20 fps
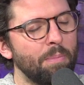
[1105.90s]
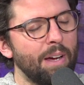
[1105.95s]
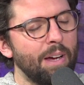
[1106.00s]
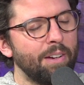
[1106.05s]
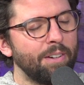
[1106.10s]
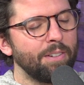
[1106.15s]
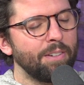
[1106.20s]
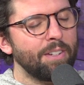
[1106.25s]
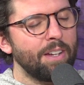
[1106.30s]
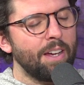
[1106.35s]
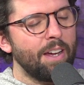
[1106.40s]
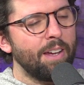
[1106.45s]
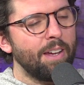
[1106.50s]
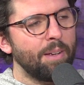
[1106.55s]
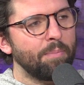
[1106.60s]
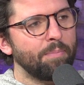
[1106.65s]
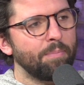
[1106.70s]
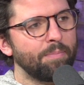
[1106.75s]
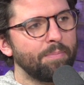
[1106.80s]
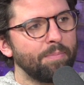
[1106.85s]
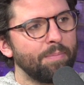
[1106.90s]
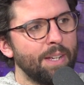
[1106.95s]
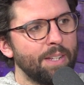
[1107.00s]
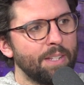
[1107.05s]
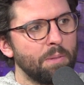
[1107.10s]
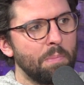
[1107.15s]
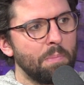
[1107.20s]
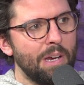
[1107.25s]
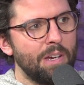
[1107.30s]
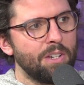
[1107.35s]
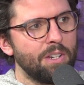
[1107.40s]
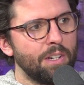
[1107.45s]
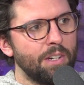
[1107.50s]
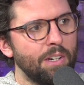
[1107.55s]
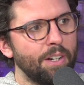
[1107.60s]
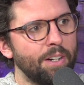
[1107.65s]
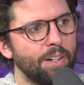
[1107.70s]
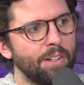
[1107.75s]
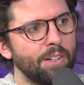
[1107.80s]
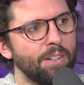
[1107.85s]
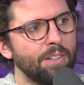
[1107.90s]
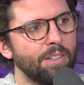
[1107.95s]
your time as a patient here?